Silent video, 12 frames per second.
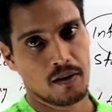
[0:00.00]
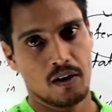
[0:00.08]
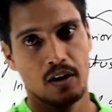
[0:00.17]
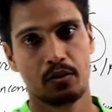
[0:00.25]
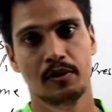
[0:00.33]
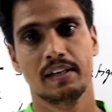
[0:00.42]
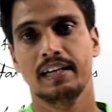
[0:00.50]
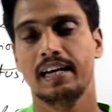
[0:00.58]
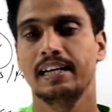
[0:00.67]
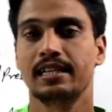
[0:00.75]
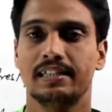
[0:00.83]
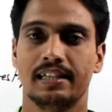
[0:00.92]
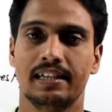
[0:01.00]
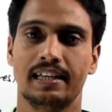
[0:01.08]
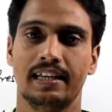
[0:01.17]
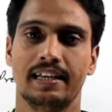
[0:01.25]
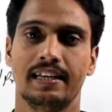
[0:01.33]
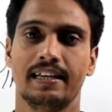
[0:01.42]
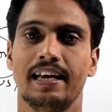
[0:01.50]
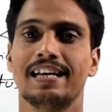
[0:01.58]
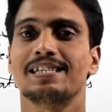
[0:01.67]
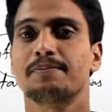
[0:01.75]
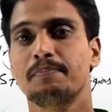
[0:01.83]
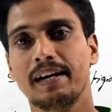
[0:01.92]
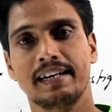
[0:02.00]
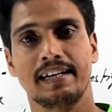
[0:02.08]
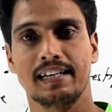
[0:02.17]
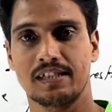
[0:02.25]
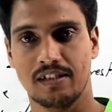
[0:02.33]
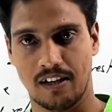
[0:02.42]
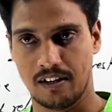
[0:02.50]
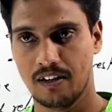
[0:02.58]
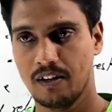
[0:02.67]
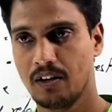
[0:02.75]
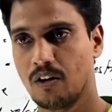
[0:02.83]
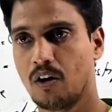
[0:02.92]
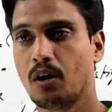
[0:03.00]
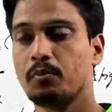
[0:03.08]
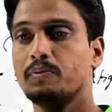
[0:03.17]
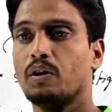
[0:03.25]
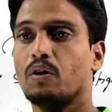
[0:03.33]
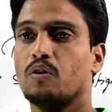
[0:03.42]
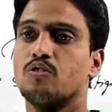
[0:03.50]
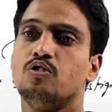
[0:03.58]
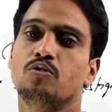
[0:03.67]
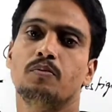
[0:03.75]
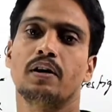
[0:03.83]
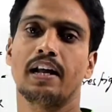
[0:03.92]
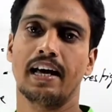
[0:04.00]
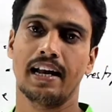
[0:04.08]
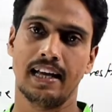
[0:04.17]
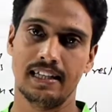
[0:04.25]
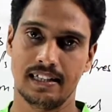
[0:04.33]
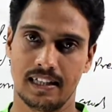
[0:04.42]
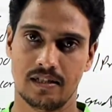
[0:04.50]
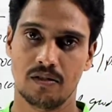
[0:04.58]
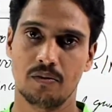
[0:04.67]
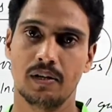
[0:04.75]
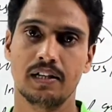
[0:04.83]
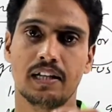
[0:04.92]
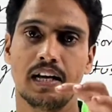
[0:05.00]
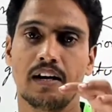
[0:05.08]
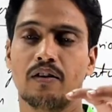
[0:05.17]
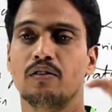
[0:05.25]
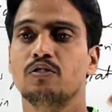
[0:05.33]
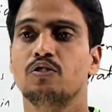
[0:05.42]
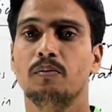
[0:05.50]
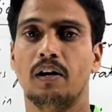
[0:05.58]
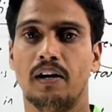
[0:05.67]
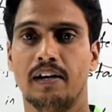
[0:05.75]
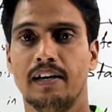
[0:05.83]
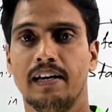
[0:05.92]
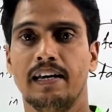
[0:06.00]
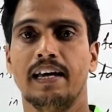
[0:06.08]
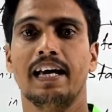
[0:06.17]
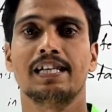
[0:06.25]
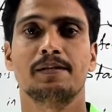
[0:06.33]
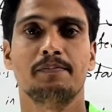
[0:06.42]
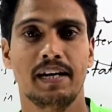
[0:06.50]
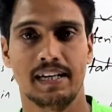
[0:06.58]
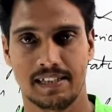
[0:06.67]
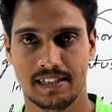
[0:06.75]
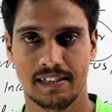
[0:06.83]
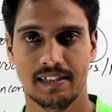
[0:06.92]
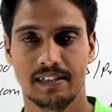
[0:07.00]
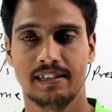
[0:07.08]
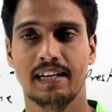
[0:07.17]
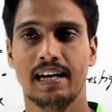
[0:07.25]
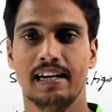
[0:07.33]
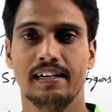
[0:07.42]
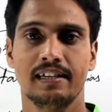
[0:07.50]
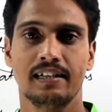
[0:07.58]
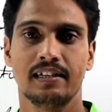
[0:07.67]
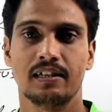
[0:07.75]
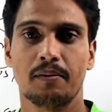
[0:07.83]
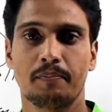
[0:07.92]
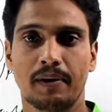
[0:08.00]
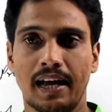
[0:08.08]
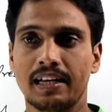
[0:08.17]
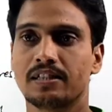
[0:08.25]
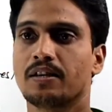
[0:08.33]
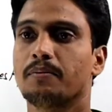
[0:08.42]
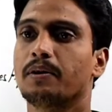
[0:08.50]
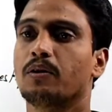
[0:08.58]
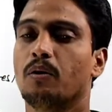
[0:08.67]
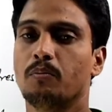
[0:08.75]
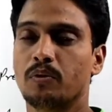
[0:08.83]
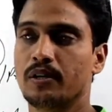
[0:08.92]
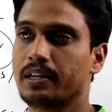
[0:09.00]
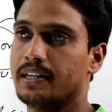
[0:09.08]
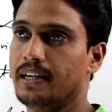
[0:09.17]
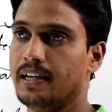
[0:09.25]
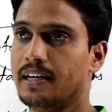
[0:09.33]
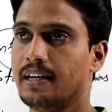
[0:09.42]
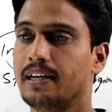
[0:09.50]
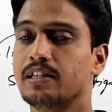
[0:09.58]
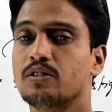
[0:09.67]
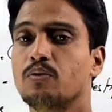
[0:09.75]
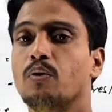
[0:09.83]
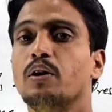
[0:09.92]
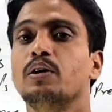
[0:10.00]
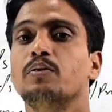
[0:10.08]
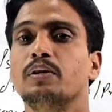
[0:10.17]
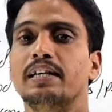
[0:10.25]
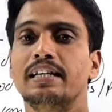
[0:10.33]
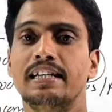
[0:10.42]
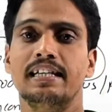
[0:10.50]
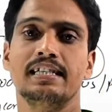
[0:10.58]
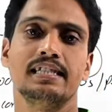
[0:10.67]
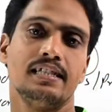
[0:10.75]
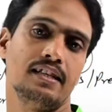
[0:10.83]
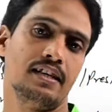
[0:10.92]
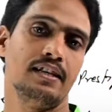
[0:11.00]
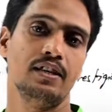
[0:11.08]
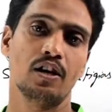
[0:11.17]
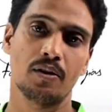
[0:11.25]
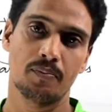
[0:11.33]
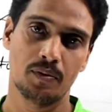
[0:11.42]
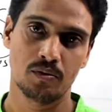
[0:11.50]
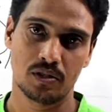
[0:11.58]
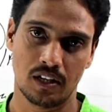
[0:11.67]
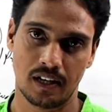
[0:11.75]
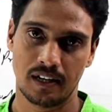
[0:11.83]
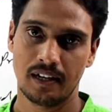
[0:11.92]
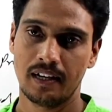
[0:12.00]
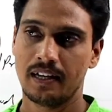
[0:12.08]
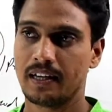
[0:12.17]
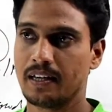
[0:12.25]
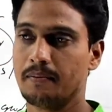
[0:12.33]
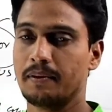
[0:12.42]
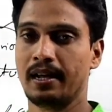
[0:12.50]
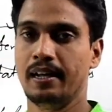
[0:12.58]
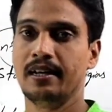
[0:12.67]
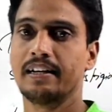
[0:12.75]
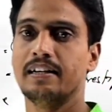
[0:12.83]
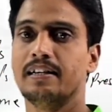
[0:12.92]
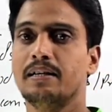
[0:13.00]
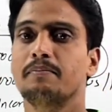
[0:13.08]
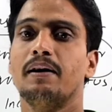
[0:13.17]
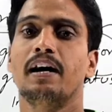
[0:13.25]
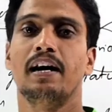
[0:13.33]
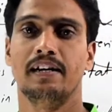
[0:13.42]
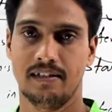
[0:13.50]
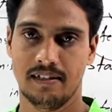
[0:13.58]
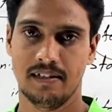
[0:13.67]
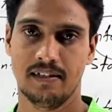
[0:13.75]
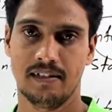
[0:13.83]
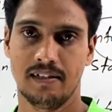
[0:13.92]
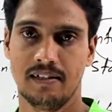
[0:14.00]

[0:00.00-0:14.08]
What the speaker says: or when there is any expectation of the consumer arises, when the consumer expects that the price of a commodity is going to increase in the near future, he may demand